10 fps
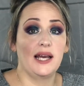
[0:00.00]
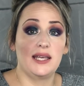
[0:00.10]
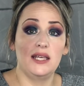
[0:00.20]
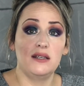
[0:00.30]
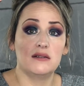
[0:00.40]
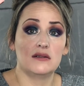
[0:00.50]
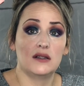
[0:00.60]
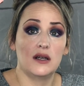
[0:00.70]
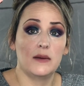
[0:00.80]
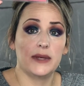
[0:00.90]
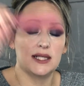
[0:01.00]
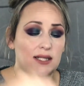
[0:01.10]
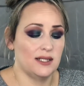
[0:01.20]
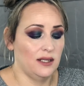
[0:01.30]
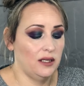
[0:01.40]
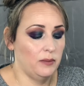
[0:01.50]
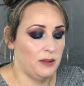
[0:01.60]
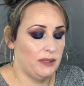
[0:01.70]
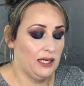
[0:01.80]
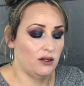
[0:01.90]
Lucky, because it's a little
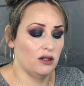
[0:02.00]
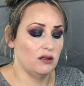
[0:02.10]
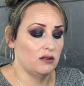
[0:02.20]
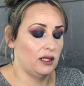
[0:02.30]
bit pinker.